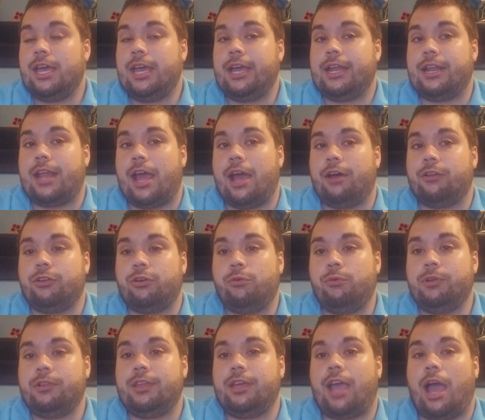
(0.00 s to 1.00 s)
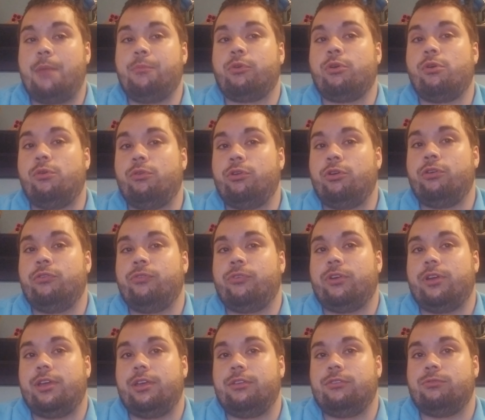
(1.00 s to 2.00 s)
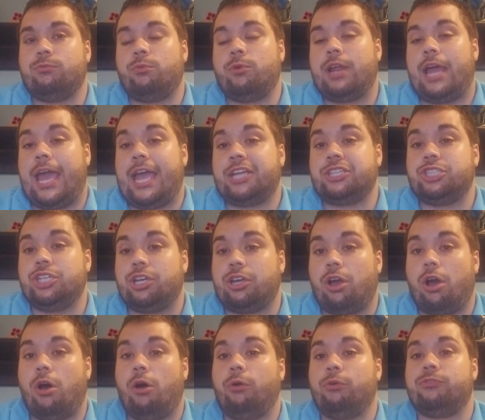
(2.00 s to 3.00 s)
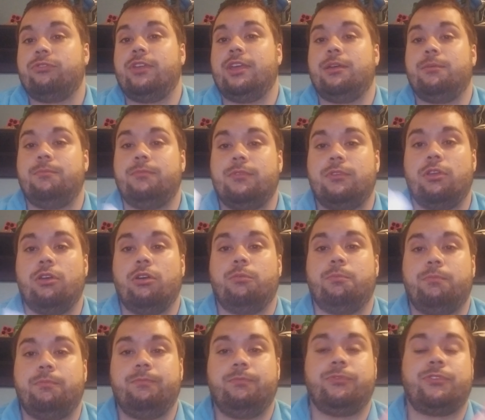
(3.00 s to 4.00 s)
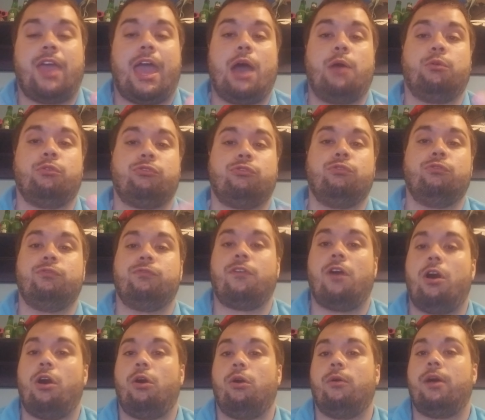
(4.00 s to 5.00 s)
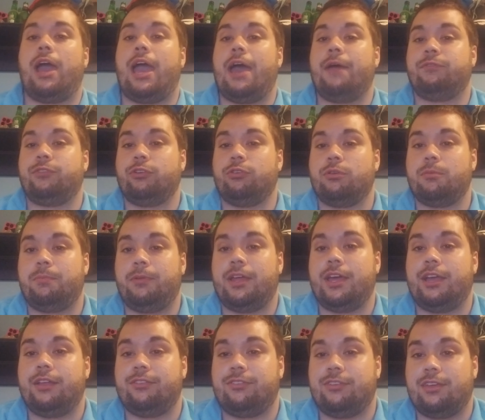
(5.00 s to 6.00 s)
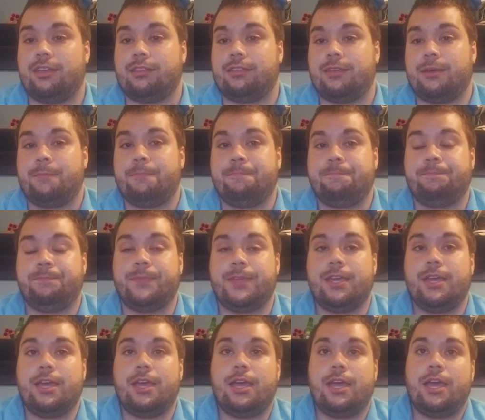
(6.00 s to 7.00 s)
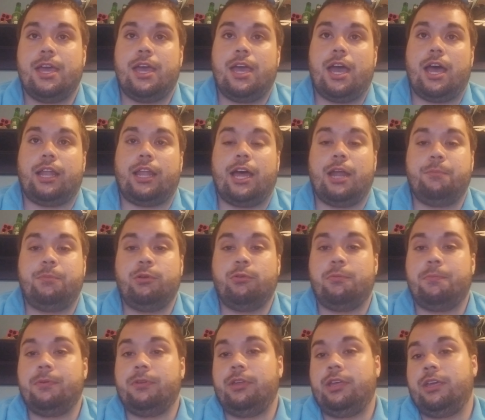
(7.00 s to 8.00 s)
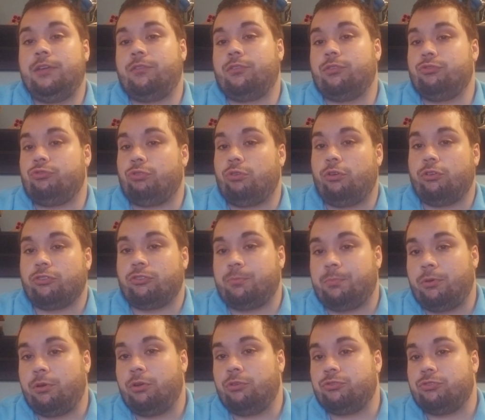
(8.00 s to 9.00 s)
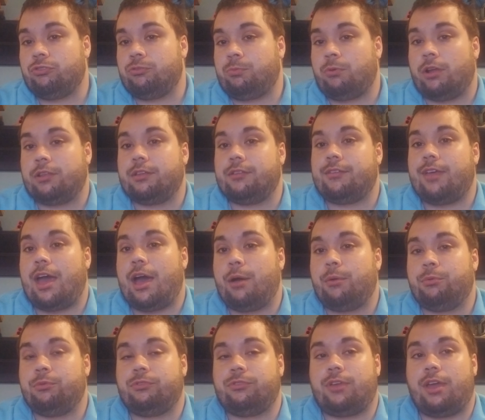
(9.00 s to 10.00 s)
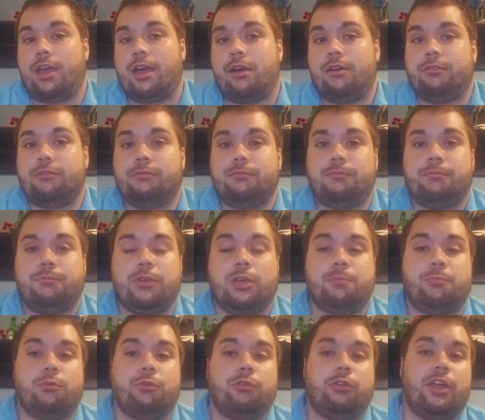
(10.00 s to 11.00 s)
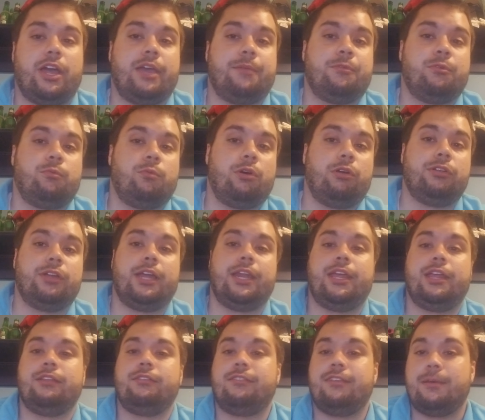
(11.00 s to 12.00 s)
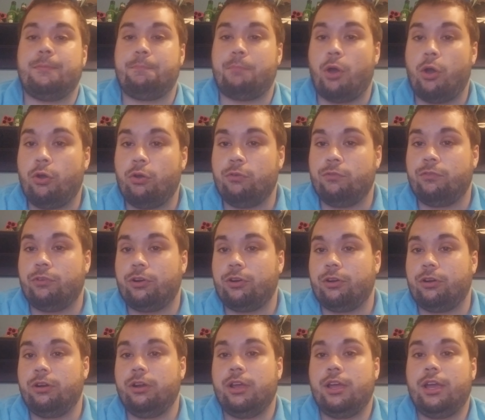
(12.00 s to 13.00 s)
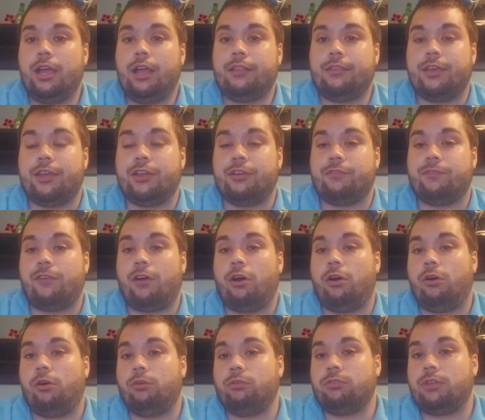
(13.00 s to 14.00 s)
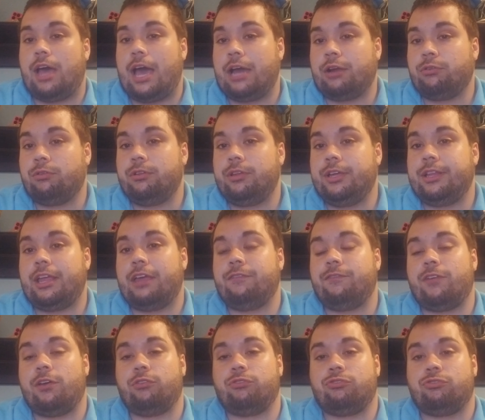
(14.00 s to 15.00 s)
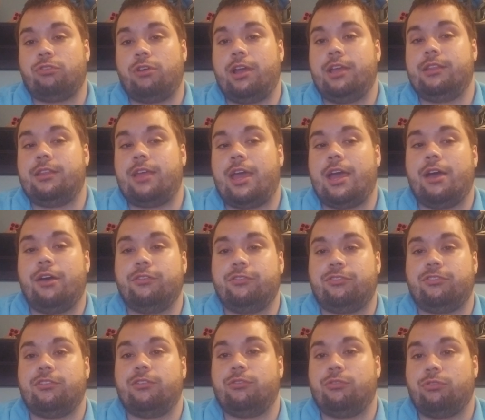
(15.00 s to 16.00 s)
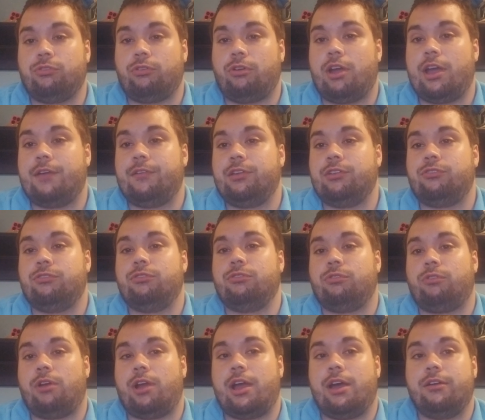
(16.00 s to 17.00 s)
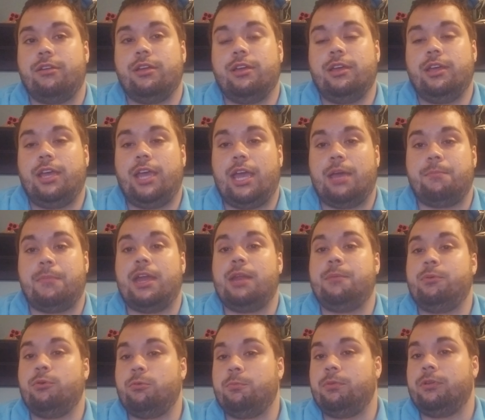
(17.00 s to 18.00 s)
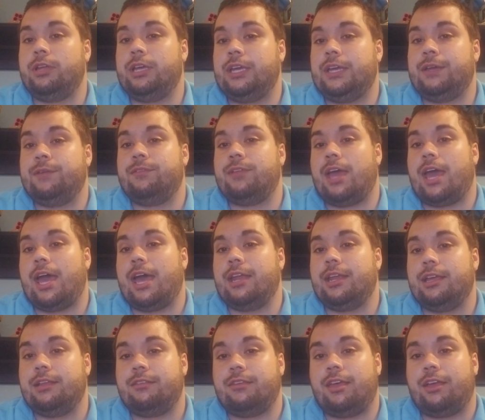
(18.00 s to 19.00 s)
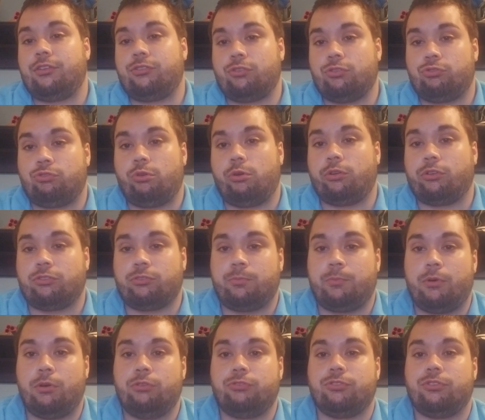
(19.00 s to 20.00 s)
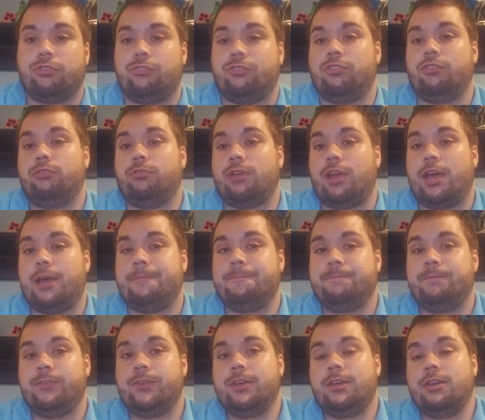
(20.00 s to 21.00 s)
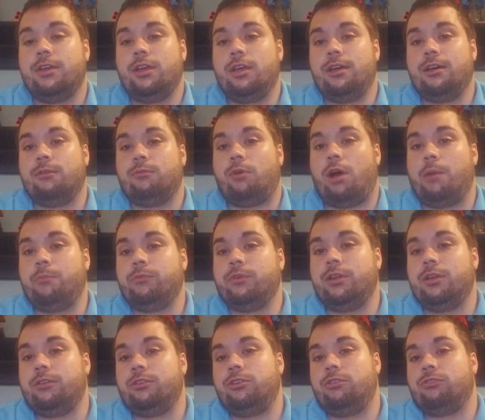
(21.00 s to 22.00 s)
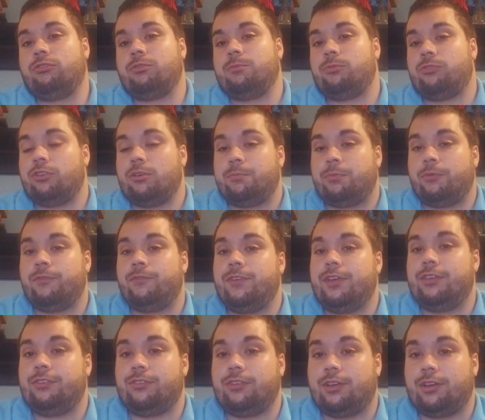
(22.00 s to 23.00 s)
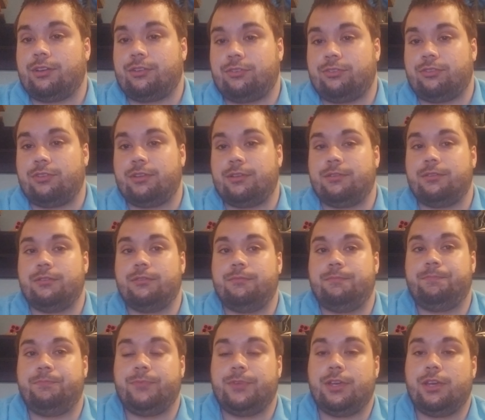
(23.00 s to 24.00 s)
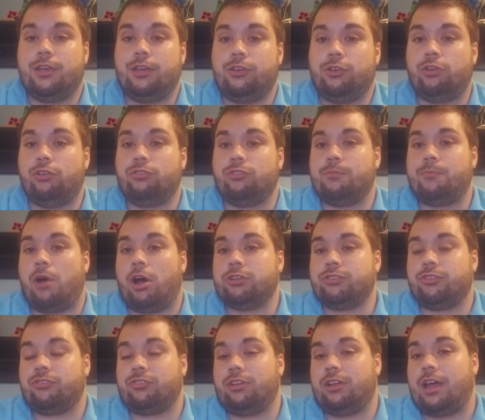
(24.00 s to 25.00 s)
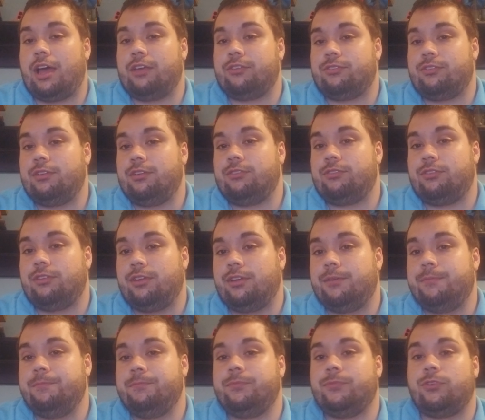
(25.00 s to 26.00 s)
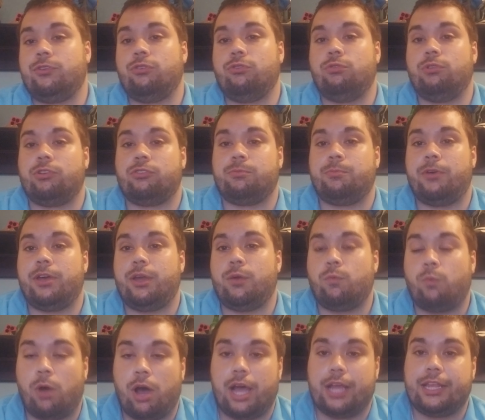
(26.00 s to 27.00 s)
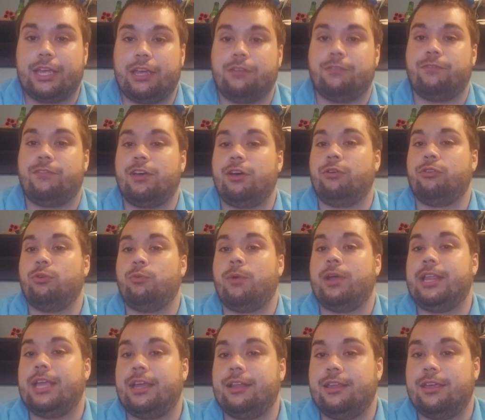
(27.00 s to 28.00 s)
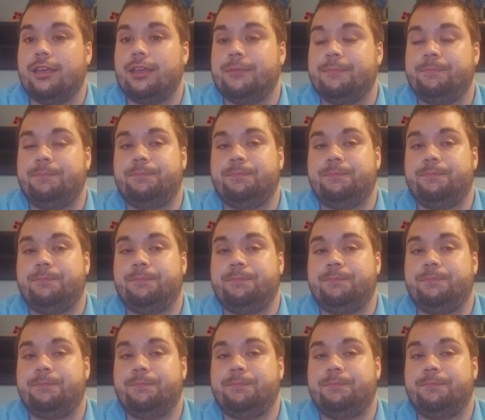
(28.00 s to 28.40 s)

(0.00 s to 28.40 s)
Now, the only thing I'm going over is what actually caused the towers to fall after the planes hit them. A lot of people believe controlled explosions brought the towers down. People claiming, well, they didn't tip over, they didn't fall laterally, they fell straight down, center of gravity to the ground. And many people believe that it takes controlled explosions to do that. Well, I'm going to use some simple physics and using modulus of elasticity to explain why they fell the way they did.